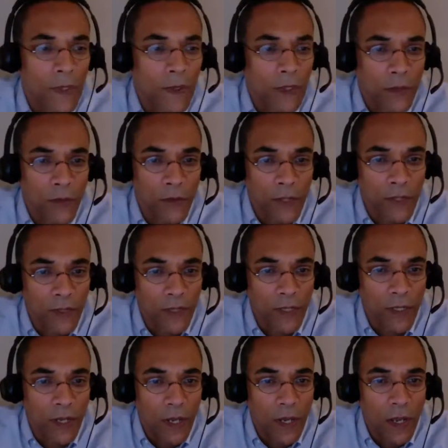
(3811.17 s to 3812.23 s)
Thank you,
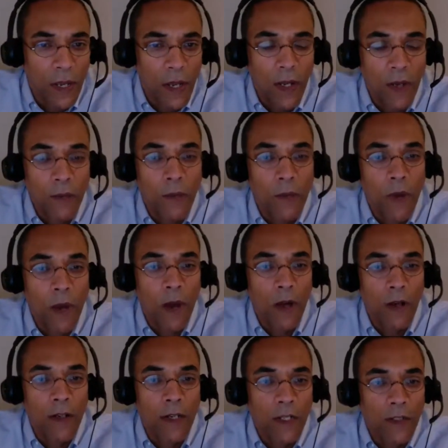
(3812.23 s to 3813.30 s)
Tracy.
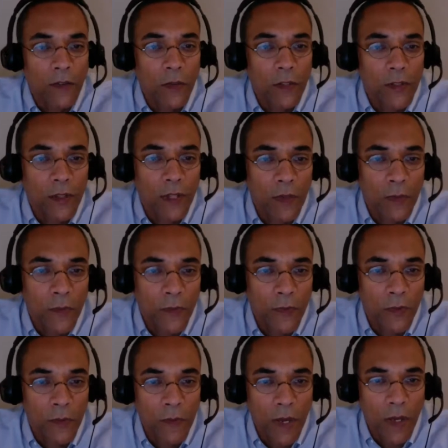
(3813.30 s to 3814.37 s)
Our next question comes
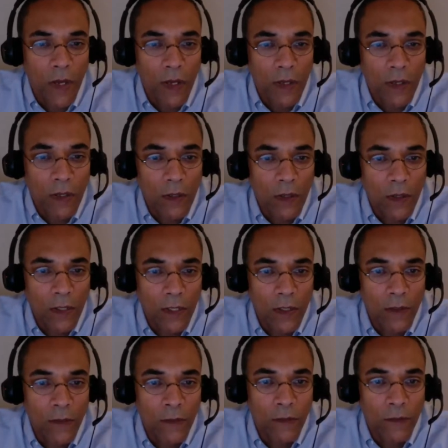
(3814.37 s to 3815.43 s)
from
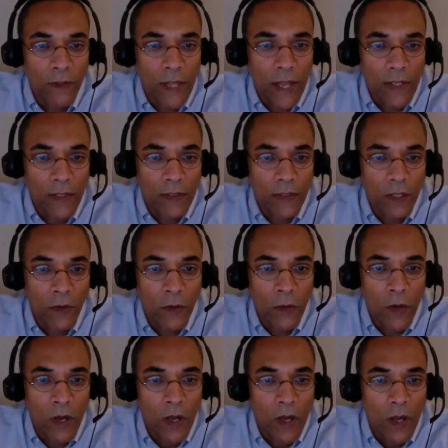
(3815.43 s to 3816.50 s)
Claudia Velasco.